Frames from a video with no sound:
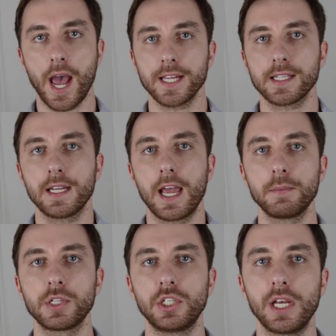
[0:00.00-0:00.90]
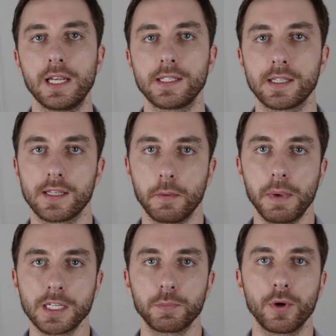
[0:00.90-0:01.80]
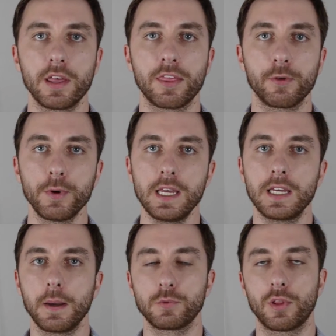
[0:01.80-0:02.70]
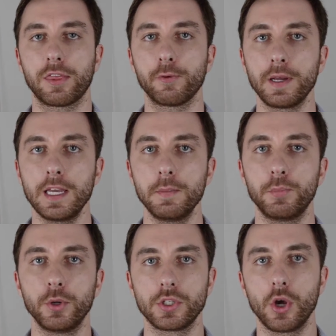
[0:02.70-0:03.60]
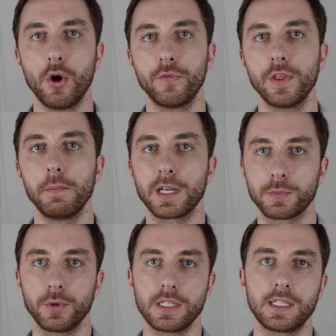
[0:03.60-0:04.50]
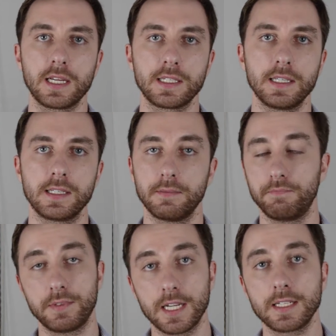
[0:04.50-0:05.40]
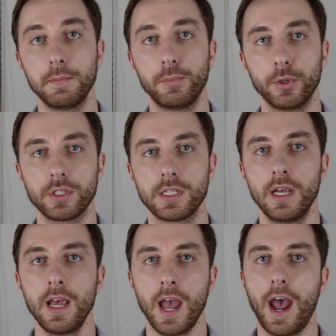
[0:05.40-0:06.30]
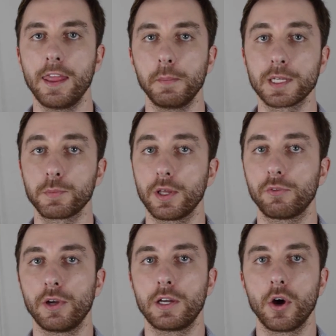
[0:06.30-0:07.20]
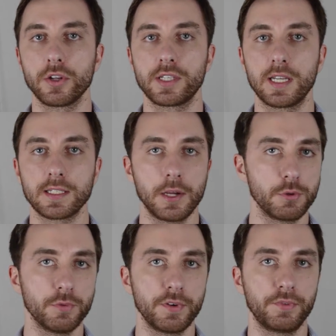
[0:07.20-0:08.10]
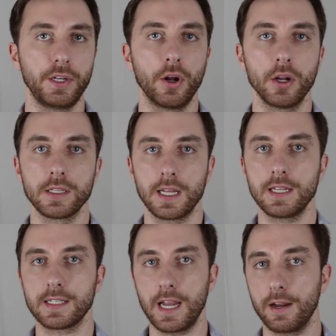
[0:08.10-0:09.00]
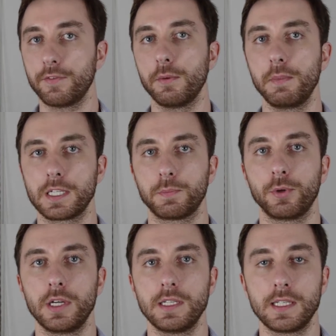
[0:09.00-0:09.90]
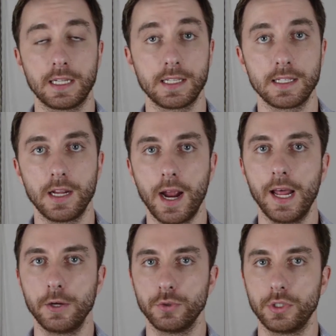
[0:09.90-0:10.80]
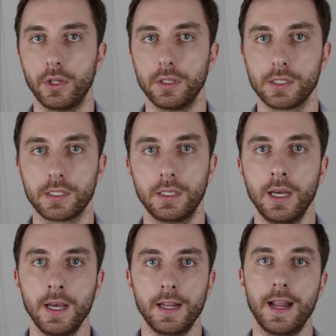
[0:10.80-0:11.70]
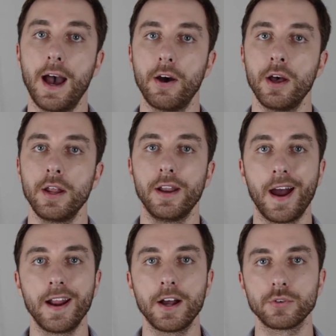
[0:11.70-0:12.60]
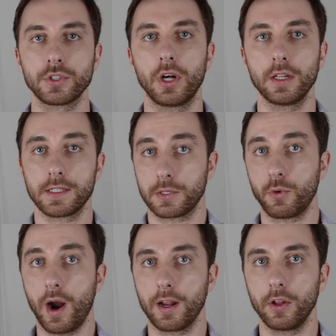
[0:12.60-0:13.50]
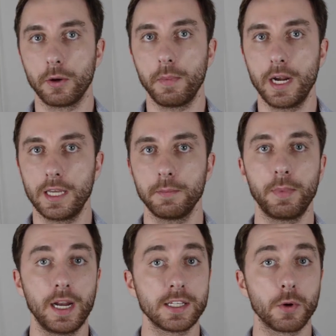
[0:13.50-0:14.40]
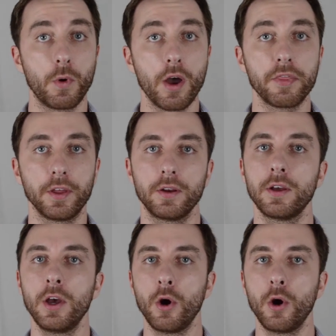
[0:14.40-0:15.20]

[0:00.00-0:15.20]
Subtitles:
As the name suggests, the MixPre 3 comes with 3 inputs over the MixPre 6's 6 inputs, and the MixPre 3 costs $650 instead of the MixPre 6's $900. Now, $900 is quite a lot of money, but is it worth it?